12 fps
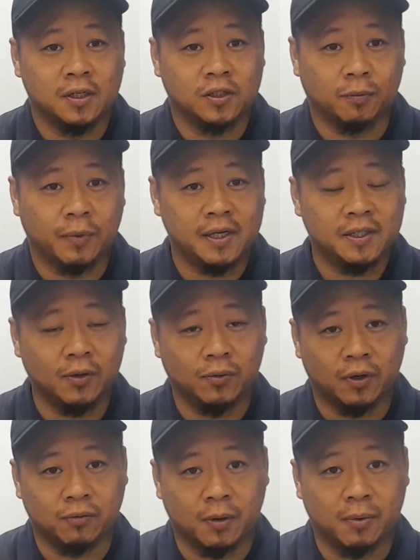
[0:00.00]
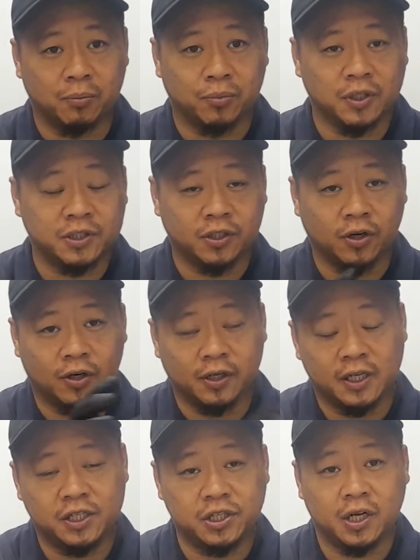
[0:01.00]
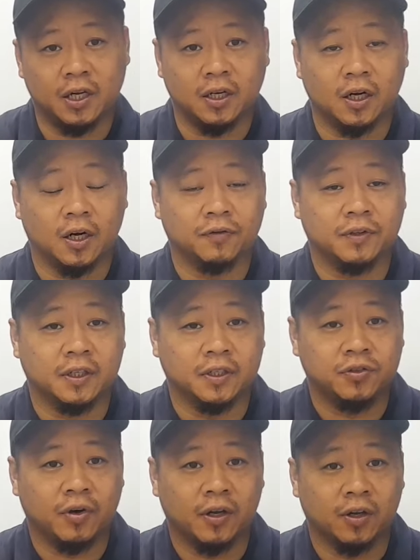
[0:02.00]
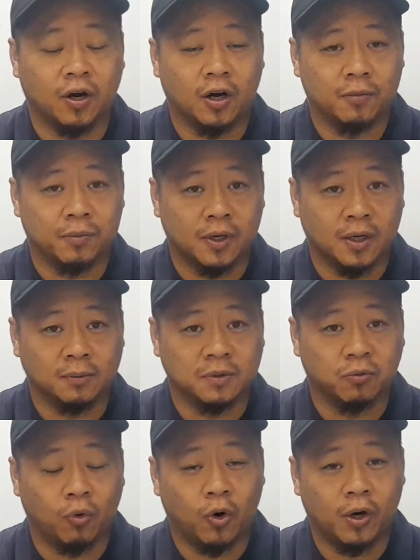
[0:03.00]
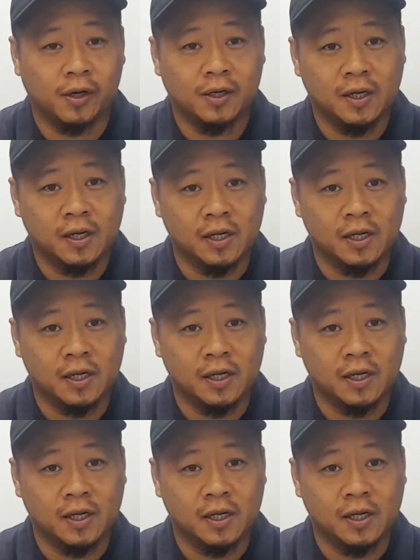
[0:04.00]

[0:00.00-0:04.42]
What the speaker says: So basically, when the rubber bushing on each end of the trailing arm becomes worn,